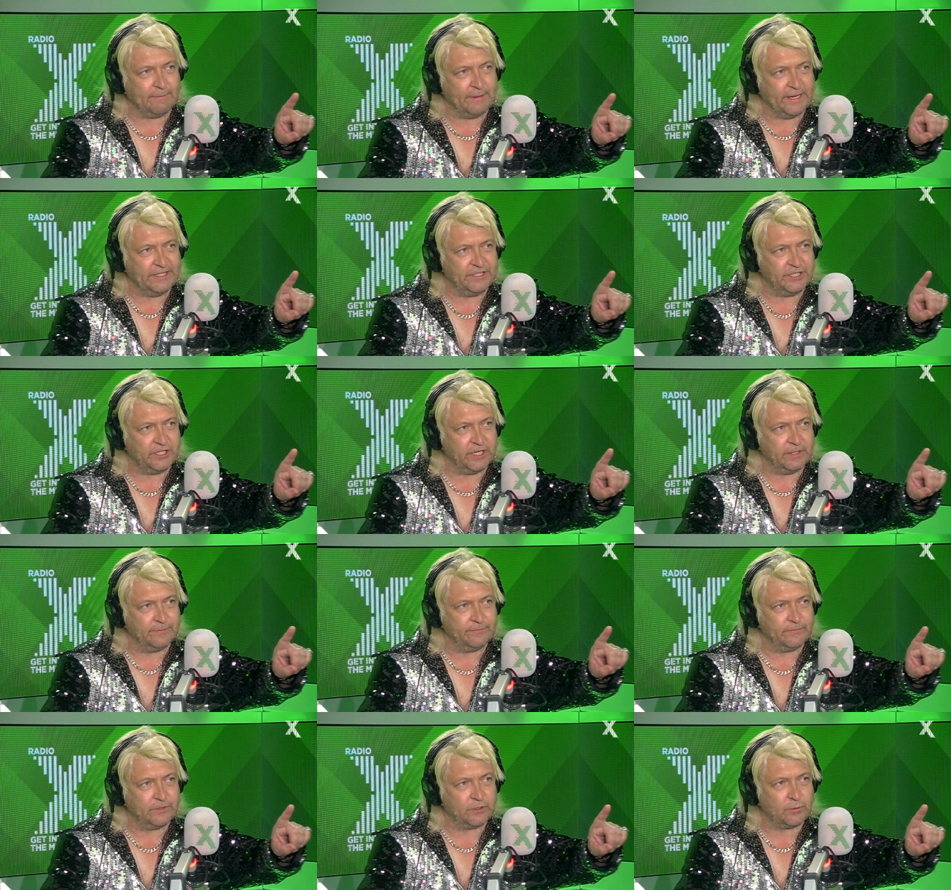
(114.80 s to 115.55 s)
mean to you?
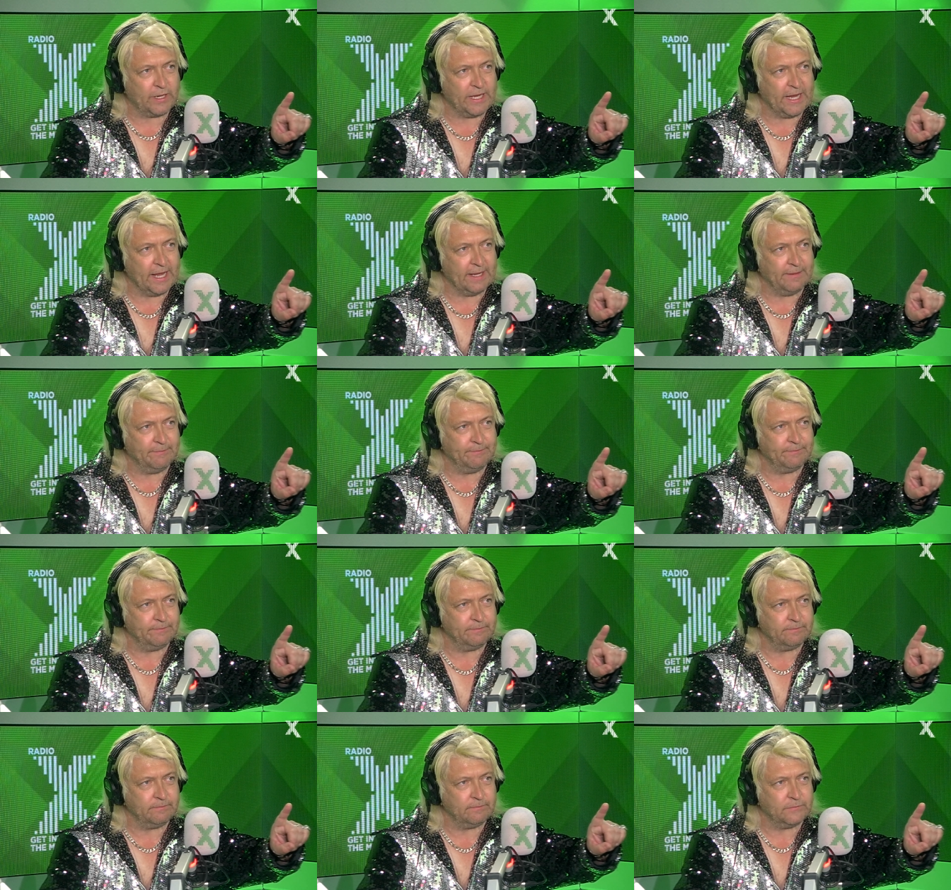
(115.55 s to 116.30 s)
28,
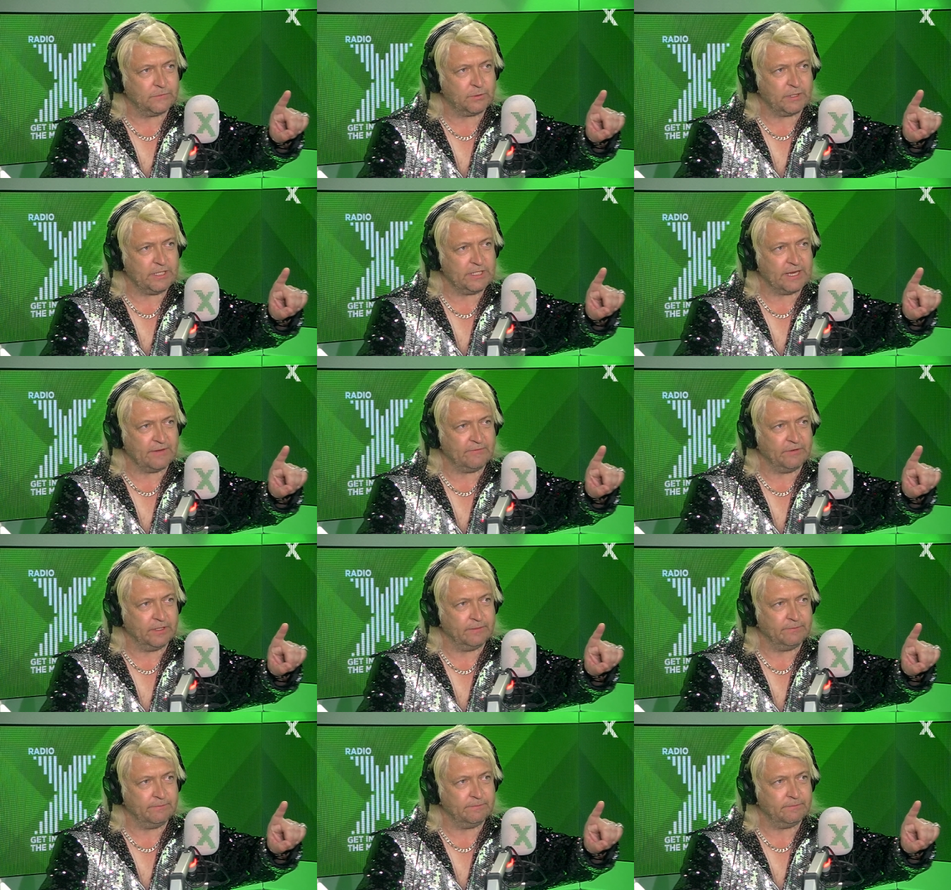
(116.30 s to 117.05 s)

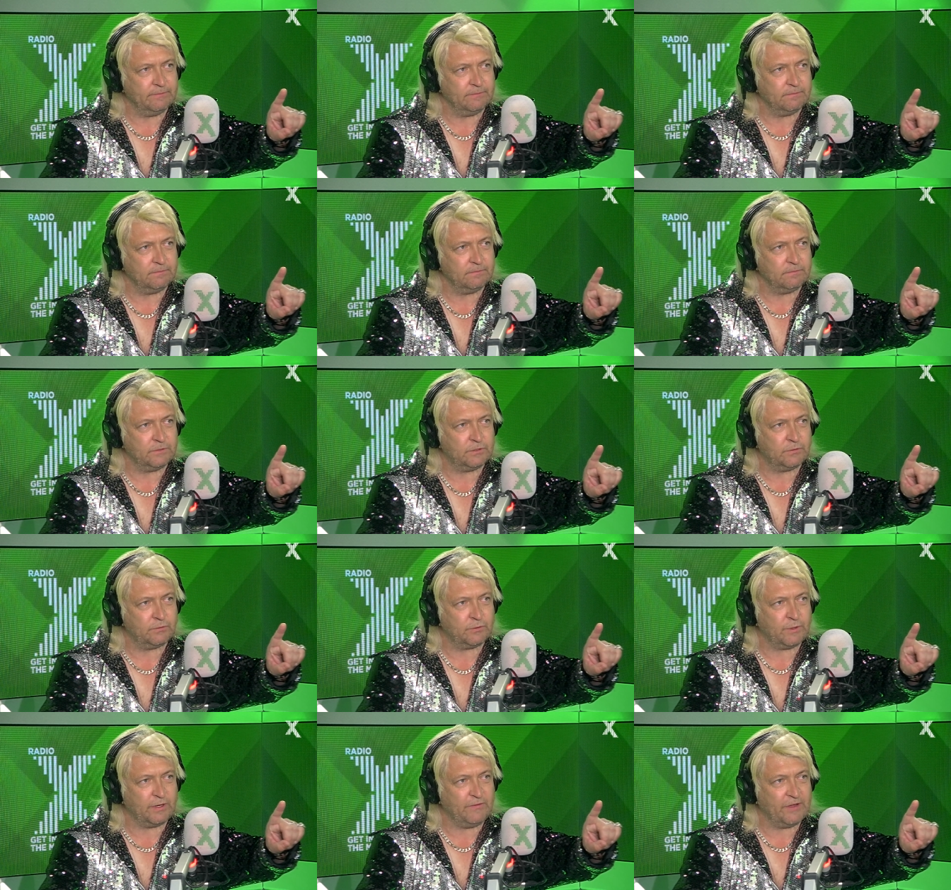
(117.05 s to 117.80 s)
27,
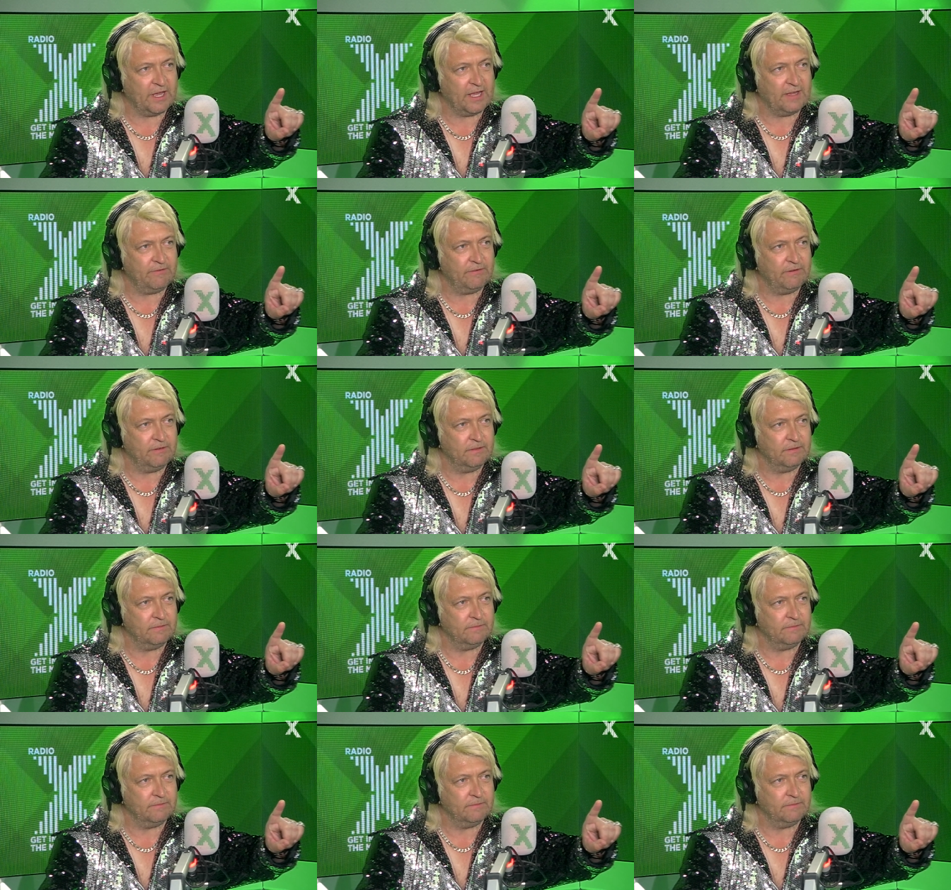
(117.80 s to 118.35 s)
25?